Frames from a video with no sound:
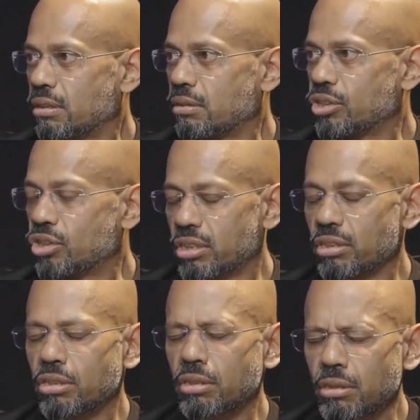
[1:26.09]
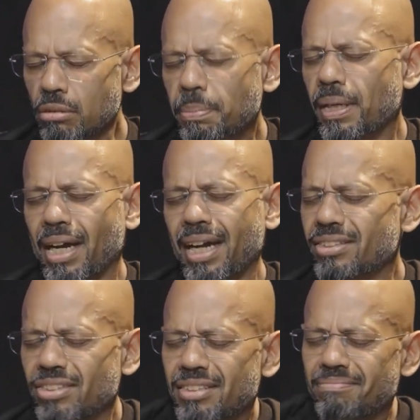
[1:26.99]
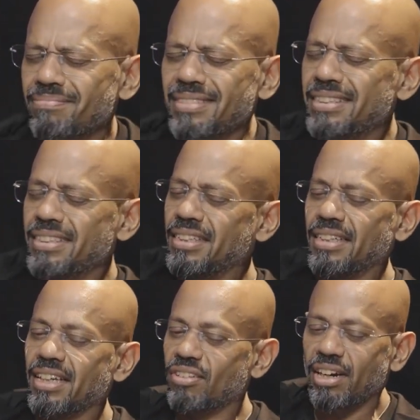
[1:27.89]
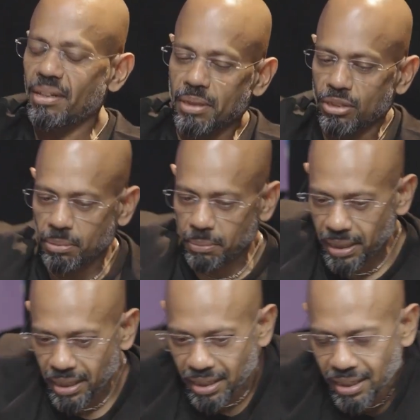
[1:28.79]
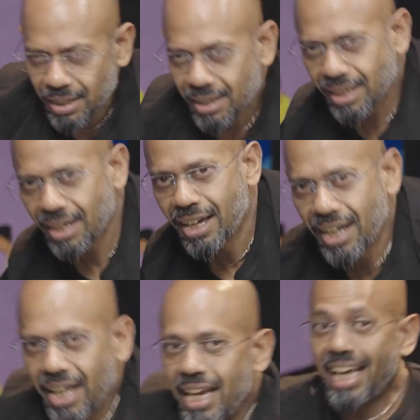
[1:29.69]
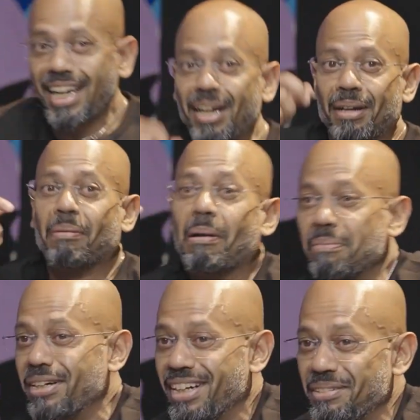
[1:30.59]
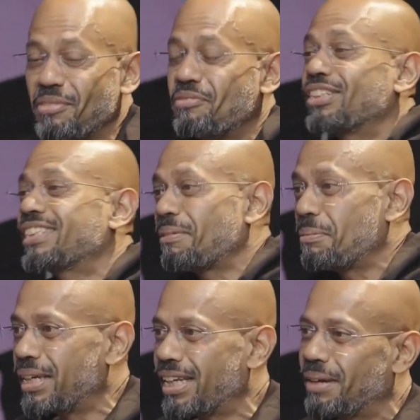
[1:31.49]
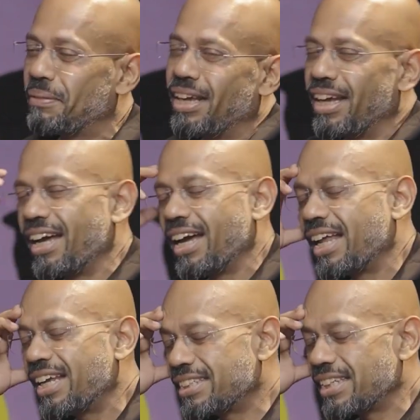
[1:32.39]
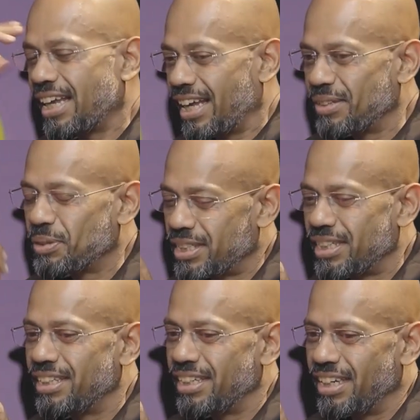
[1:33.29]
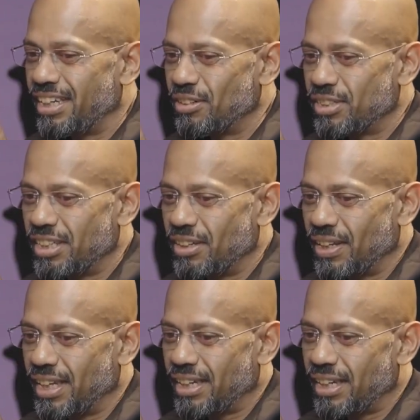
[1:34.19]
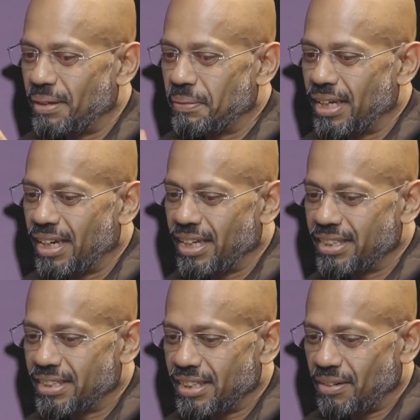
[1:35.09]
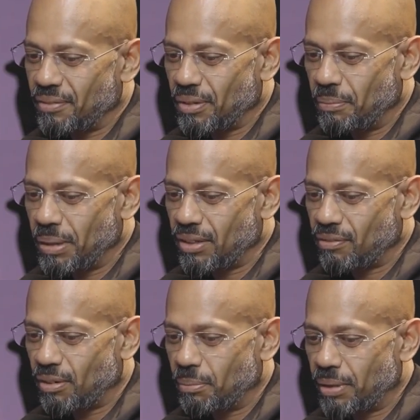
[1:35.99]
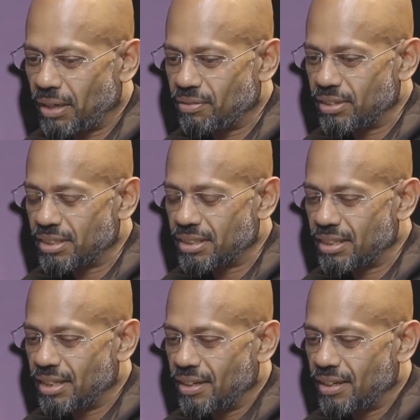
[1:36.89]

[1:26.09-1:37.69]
You know, he's just a super guy, just incredible human being. And I remember the first time I'm meeting him, and I was still the Indigo CEO at that time, and we were meeting for breakfast.